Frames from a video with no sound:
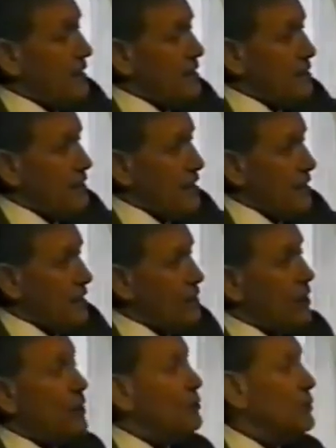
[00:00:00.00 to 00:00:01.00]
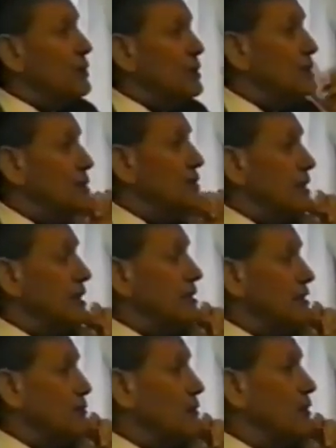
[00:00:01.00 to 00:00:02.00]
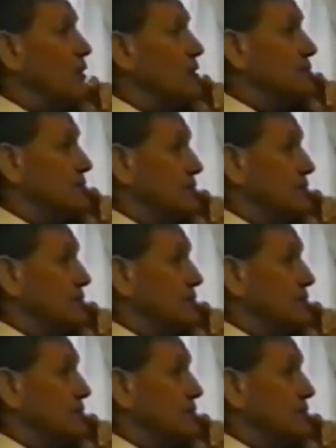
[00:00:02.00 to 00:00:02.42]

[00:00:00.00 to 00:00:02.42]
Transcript: and I don't want to do anything wrong.